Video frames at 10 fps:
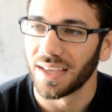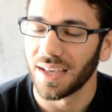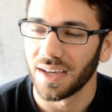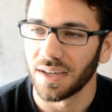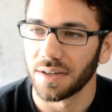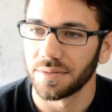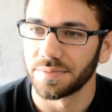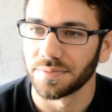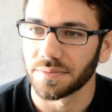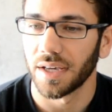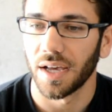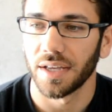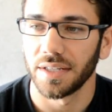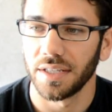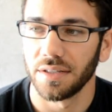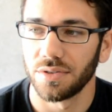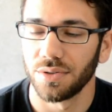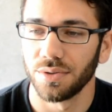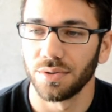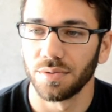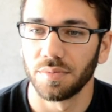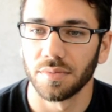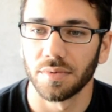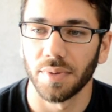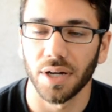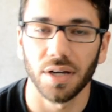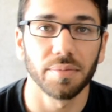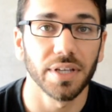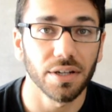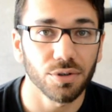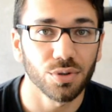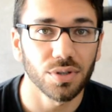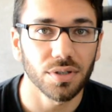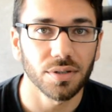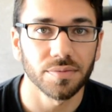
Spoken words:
I need to mock up the intercooler.